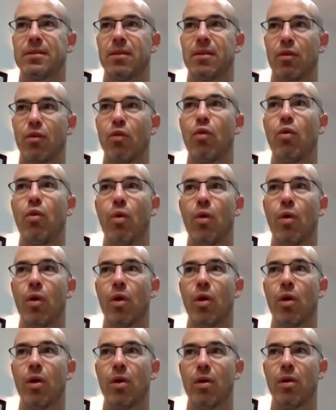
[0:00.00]

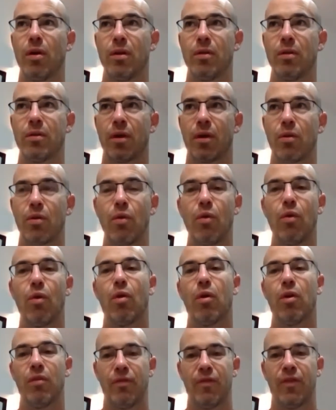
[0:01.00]
core
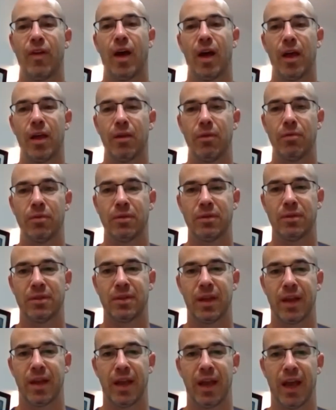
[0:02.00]
values
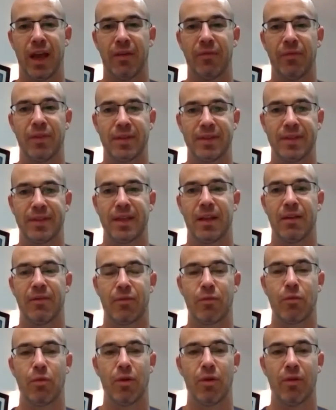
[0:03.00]
that I have, the set
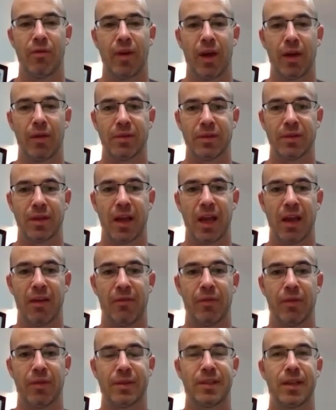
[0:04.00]
of core values that I have,
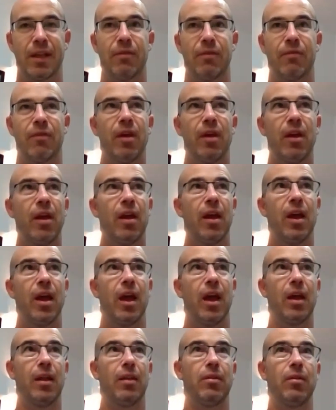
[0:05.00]

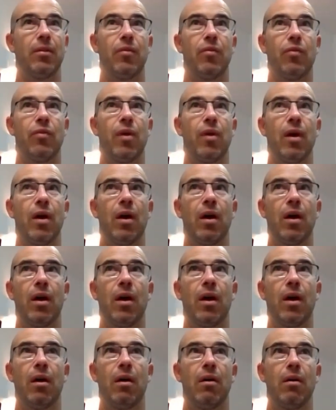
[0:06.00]
and
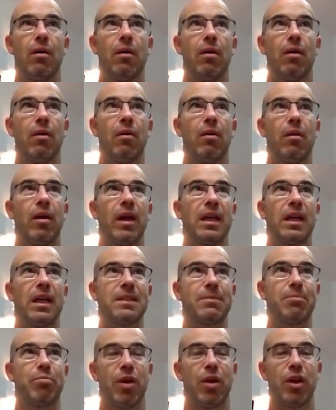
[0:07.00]
the
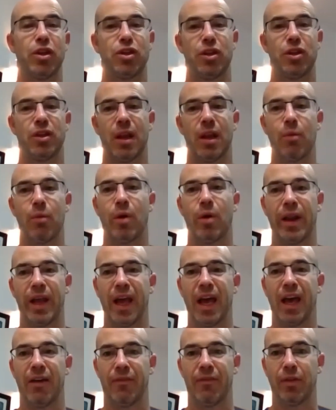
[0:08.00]
expression that I want to
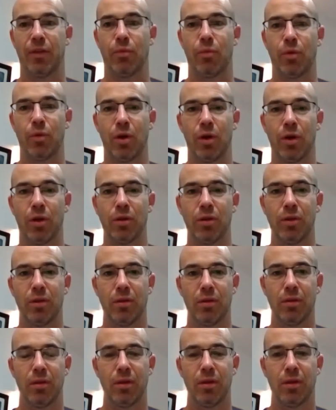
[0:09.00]
have in the world
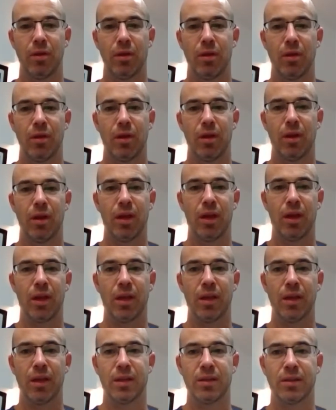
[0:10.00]

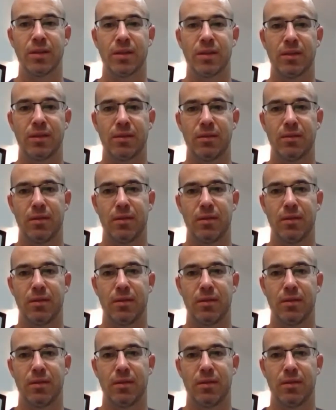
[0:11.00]
is